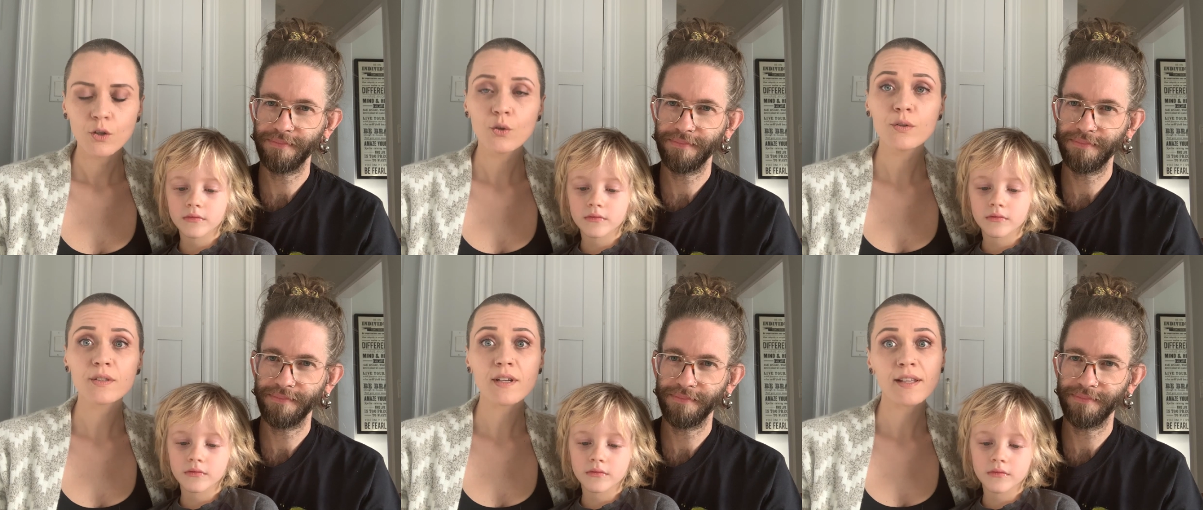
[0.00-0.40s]

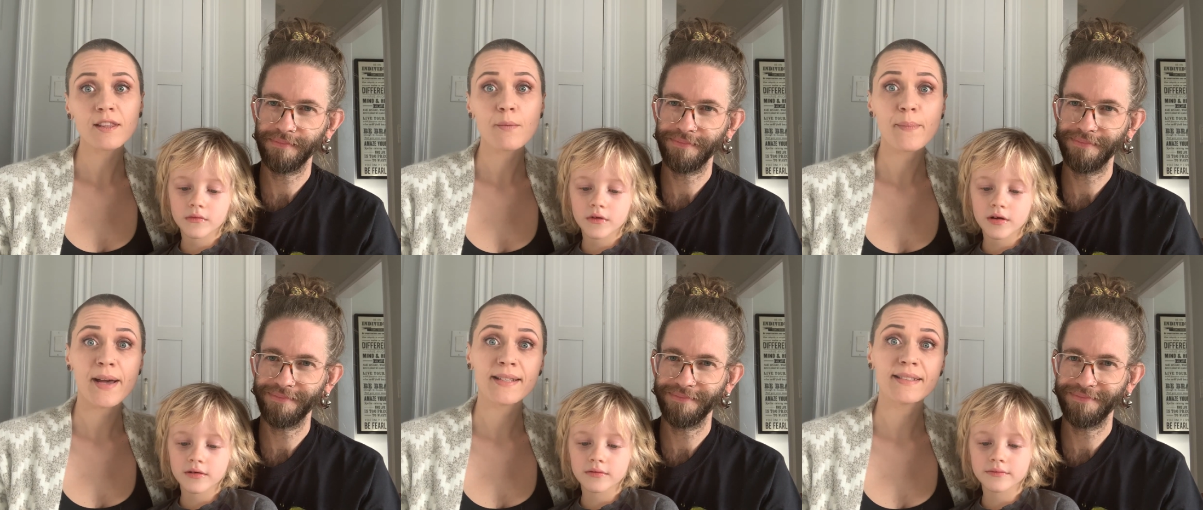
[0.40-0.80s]
Speaker 1: Who's got the
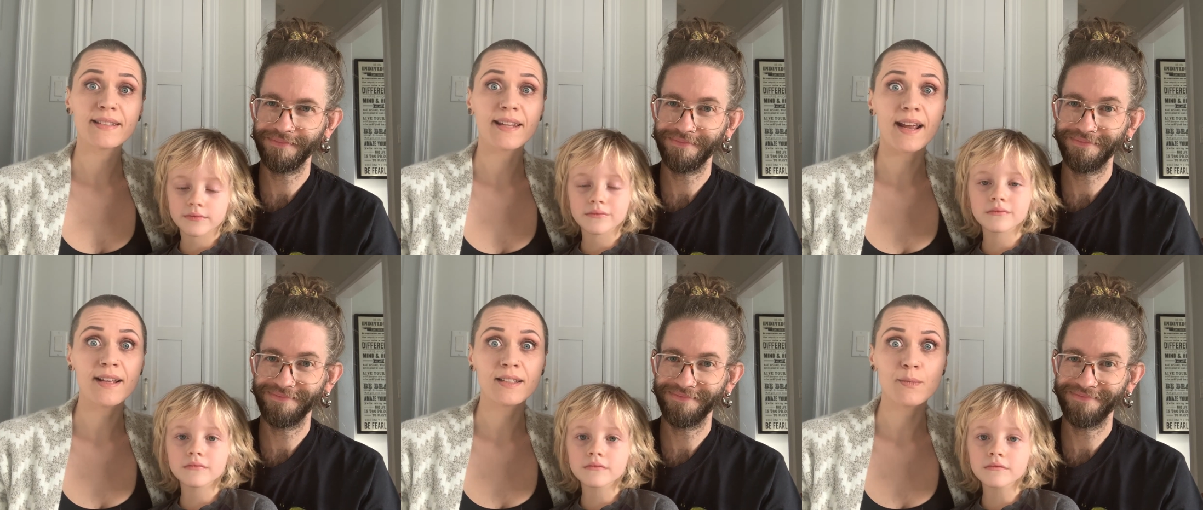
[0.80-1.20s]
best
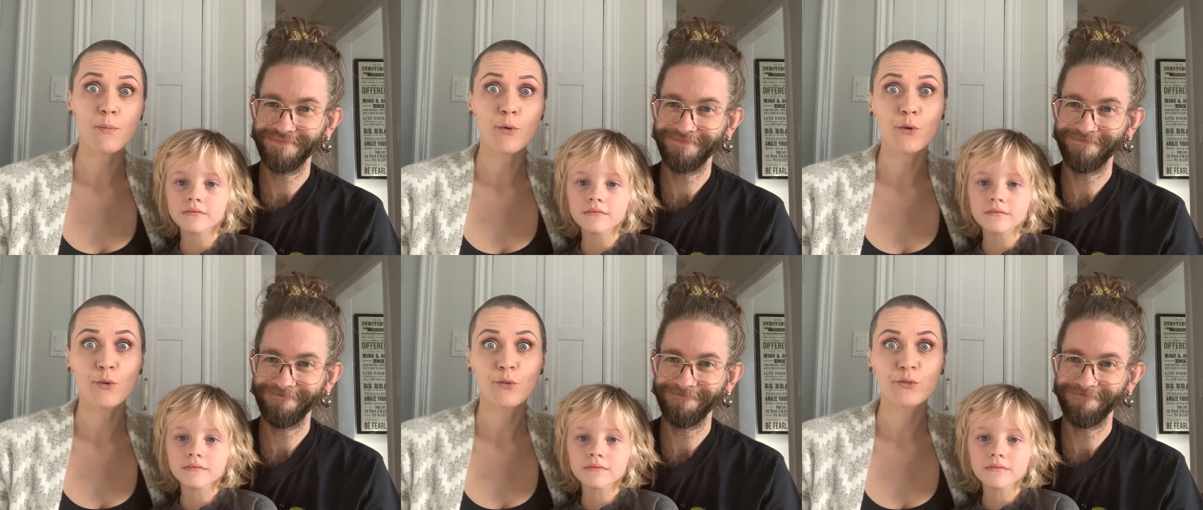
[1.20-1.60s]
dance
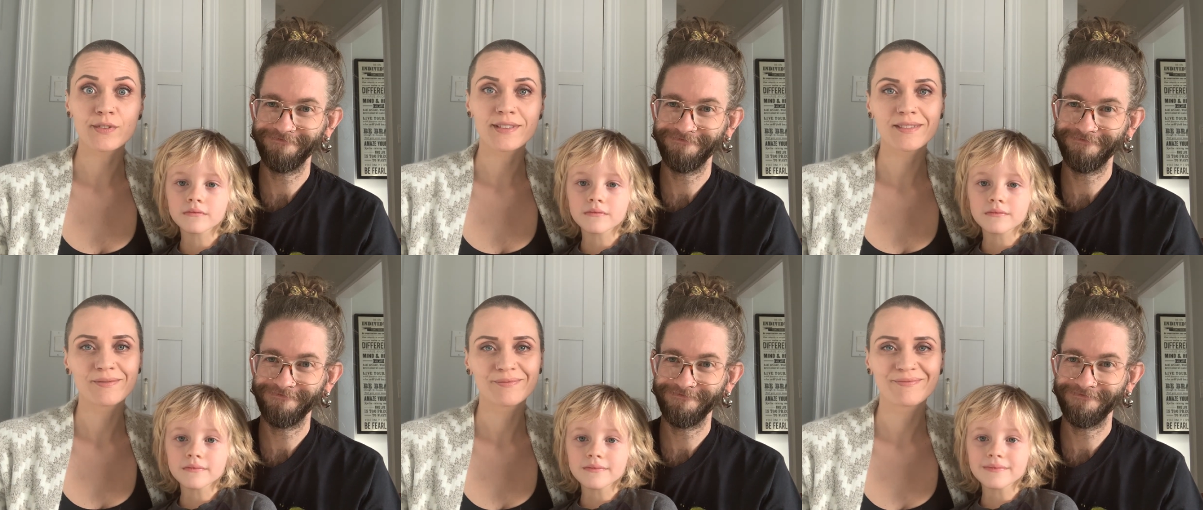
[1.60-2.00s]

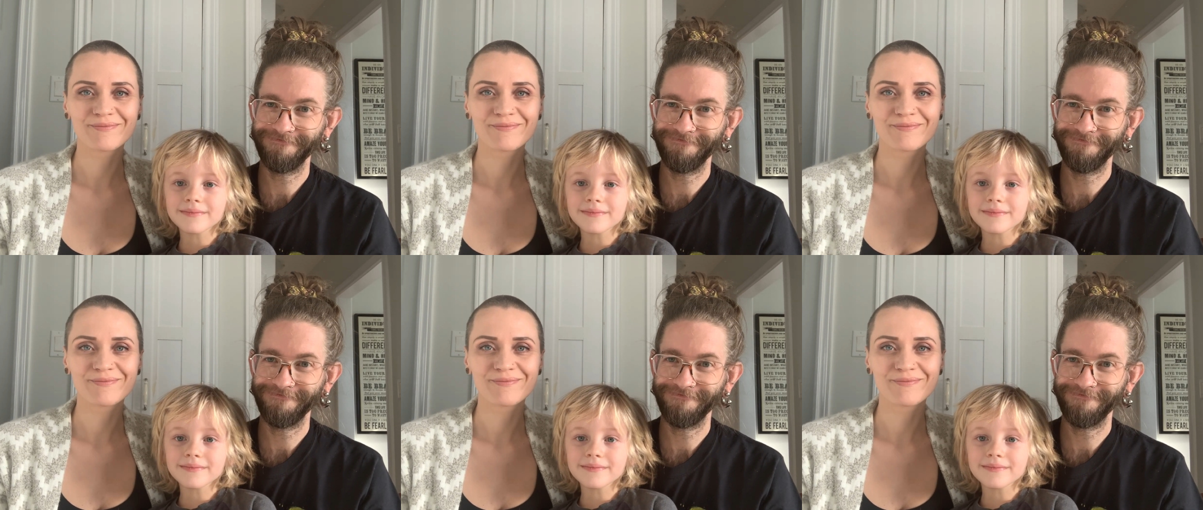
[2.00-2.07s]
moves?